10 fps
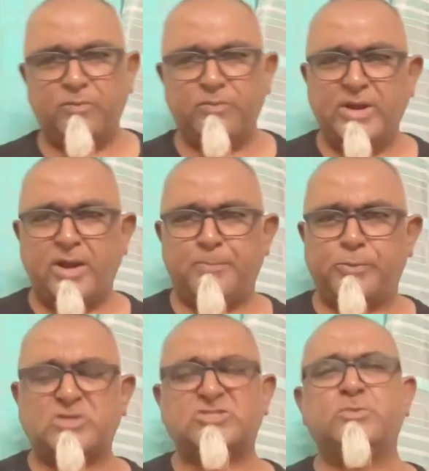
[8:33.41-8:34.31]
We
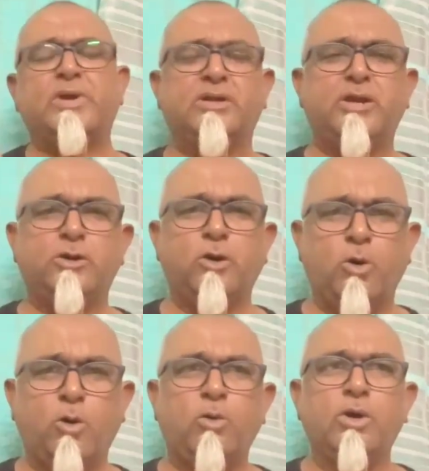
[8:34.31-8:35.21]
approximately
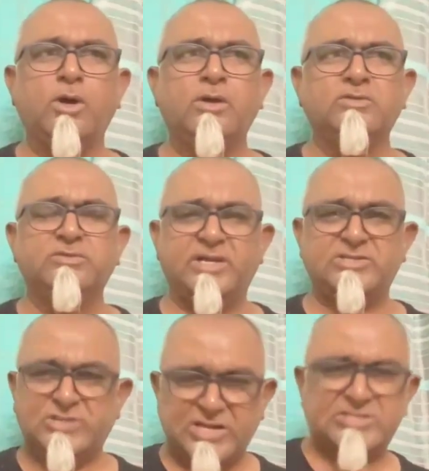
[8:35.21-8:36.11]
know that
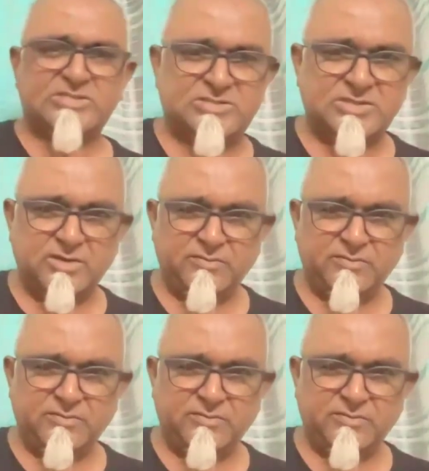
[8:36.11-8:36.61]
Jesus,